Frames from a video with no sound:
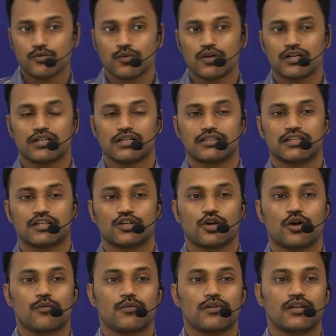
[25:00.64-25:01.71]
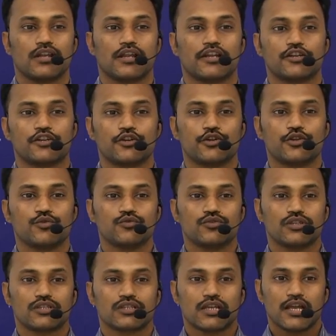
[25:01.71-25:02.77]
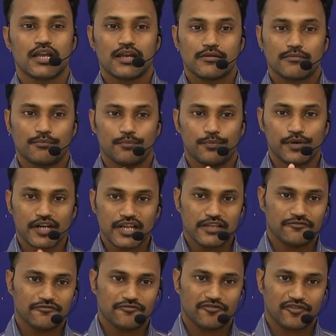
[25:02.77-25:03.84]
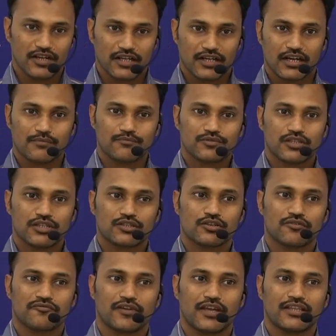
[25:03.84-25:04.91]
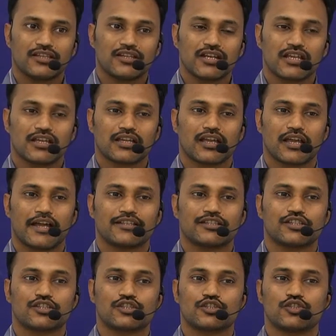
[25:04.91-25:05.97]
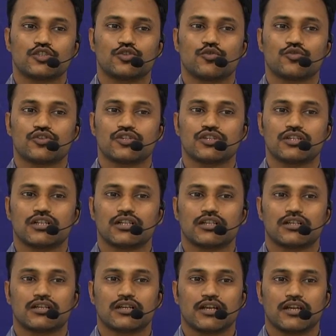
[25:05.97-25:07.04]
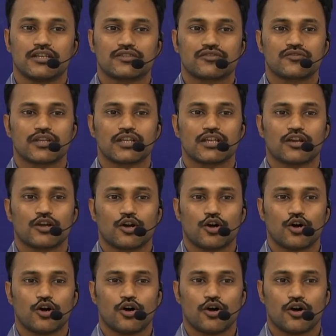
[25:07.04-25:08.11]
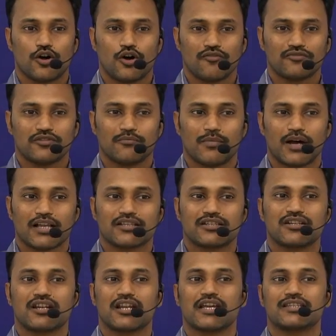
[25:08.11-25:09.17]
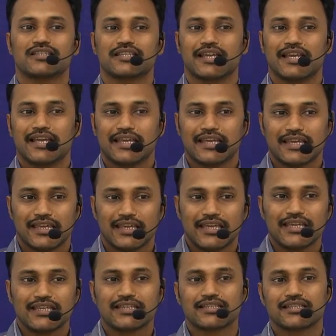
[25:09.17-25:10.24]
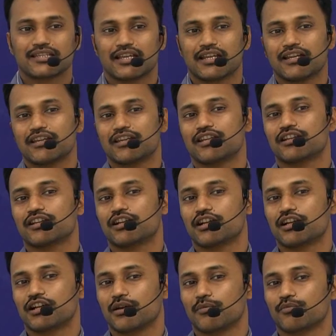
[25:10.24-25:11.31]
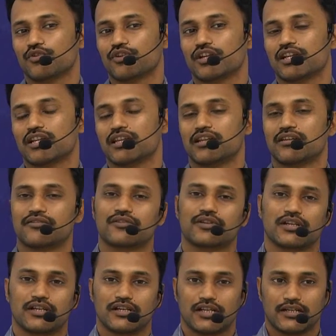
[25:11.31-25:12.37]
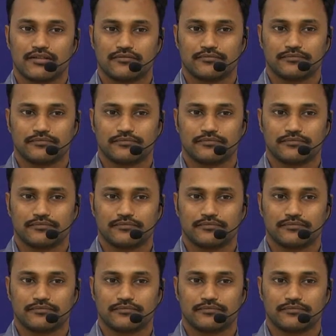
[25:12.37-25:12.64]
world, the novel introduces brief glimpses of ethnic and social history of the marginalized East Indian community in Trinidad.